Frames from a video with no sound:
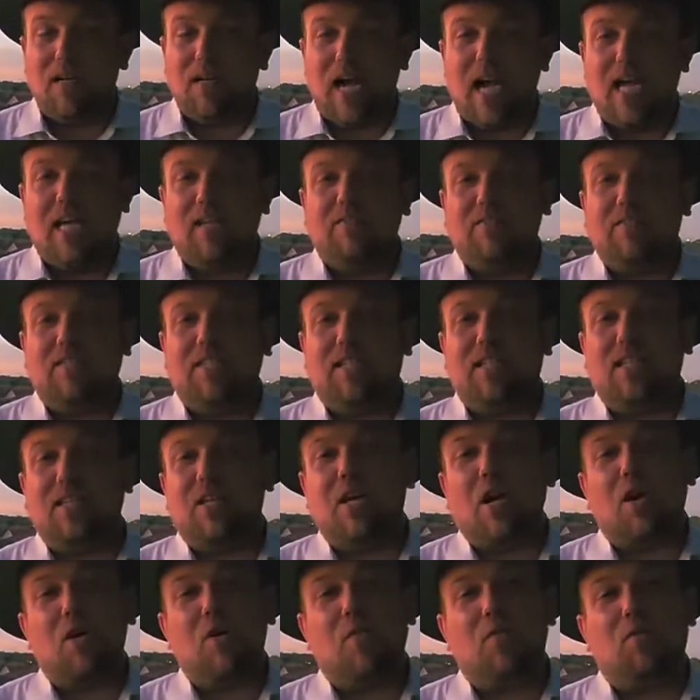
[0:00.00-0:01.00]
I have seen it
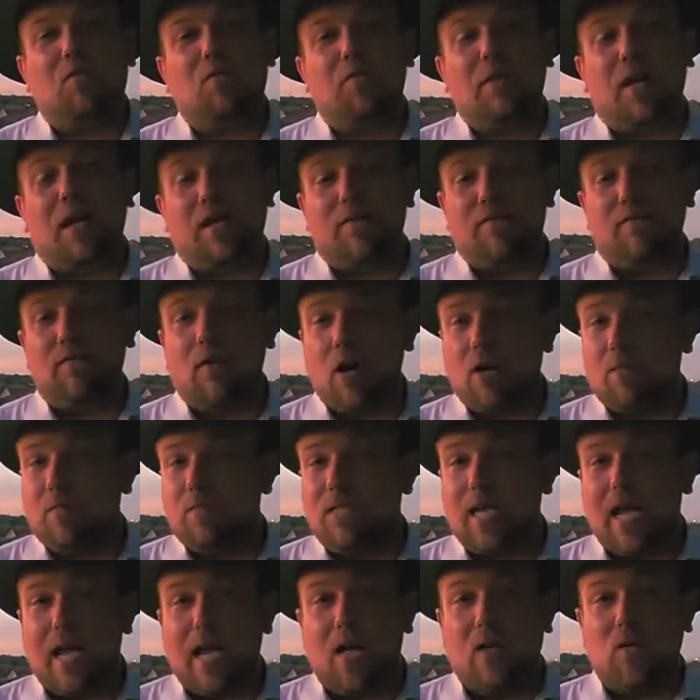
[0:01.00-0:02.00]
go from a farm
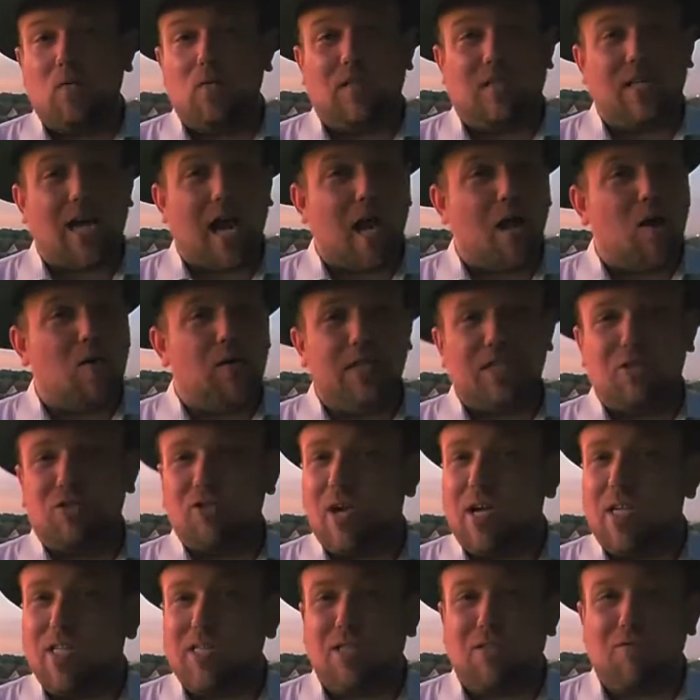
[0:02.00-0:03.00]
town with coyotes
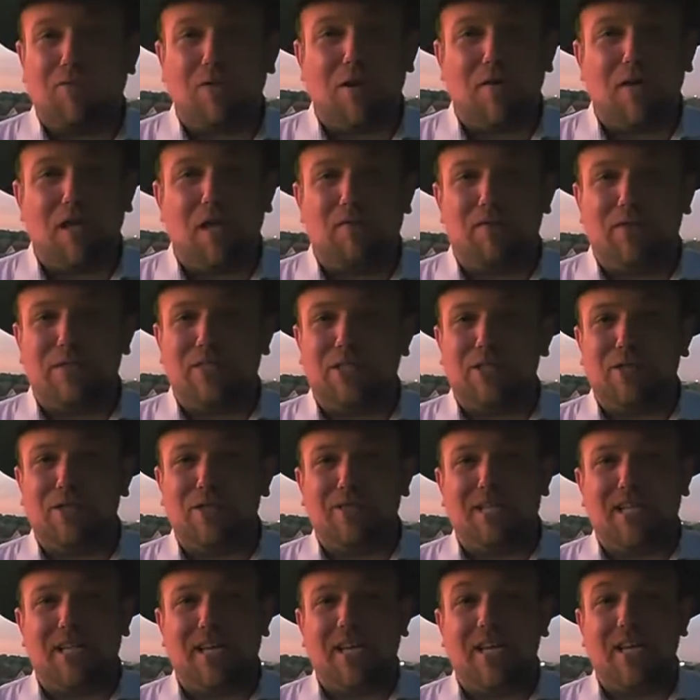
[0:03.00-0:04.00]
crossing the road every single
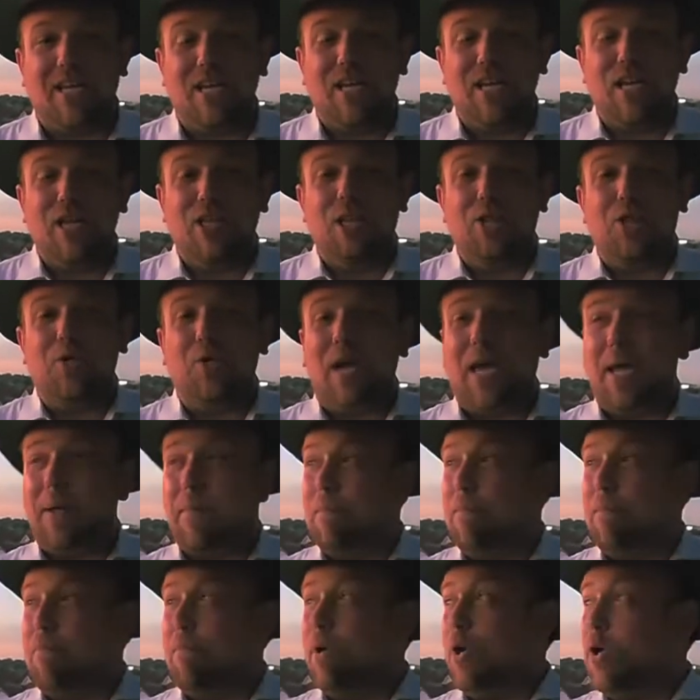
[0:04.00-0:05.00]
day to a
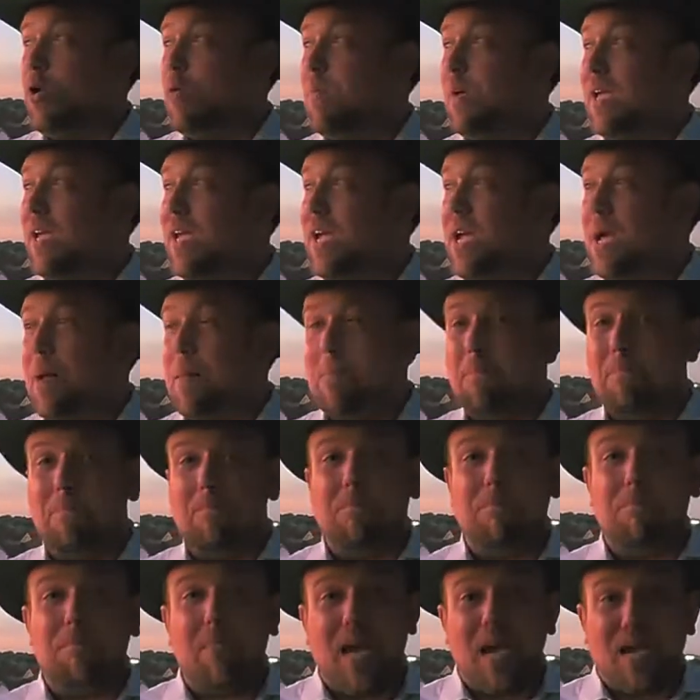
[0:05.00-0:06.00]
booming
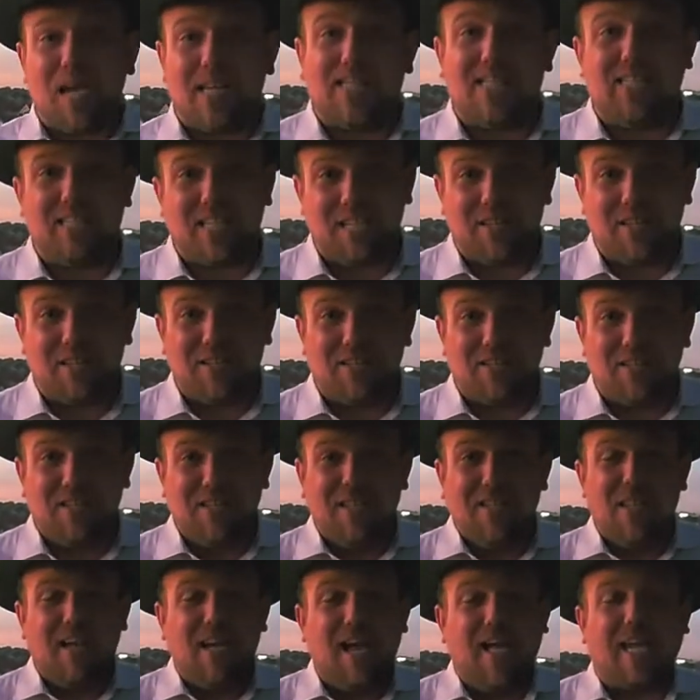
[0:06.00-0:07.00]
mega center.
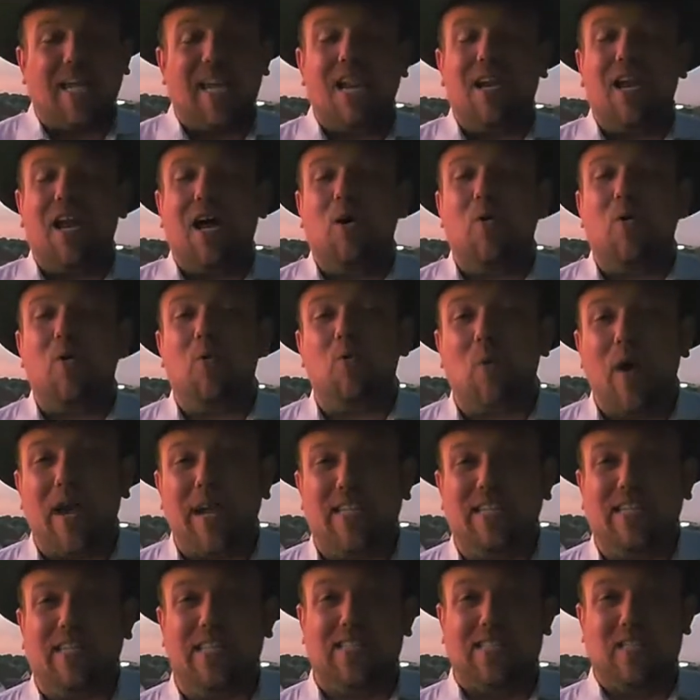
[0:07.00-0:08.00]
I cannot
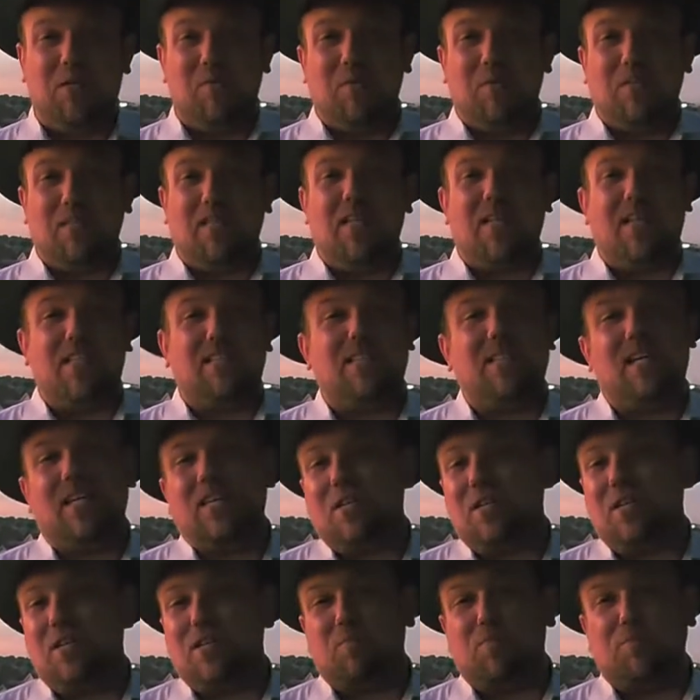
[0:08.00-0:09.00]
wait to see what the next
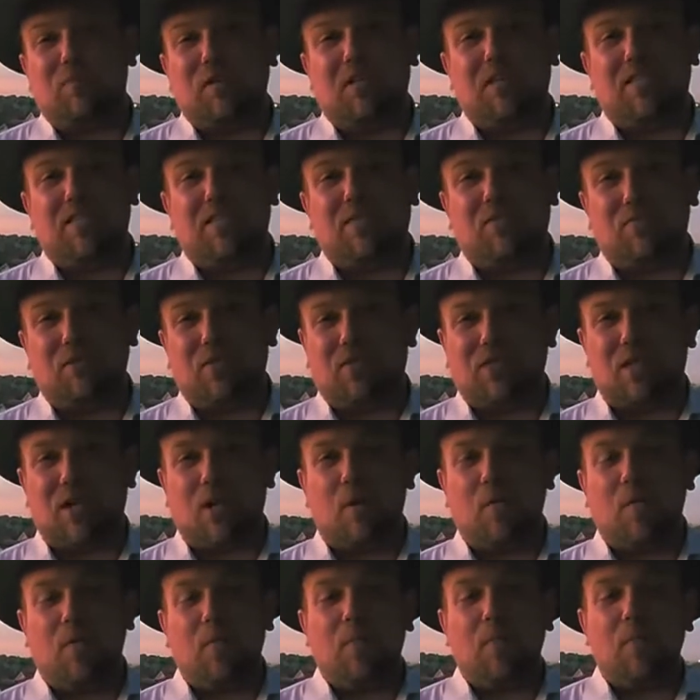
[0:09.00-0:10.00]
10 years brings to
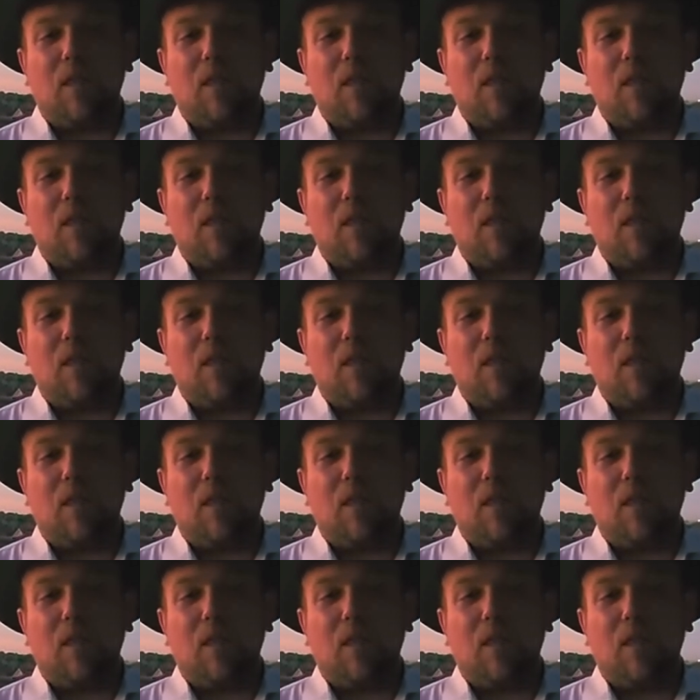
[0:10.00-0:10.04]
Frisco.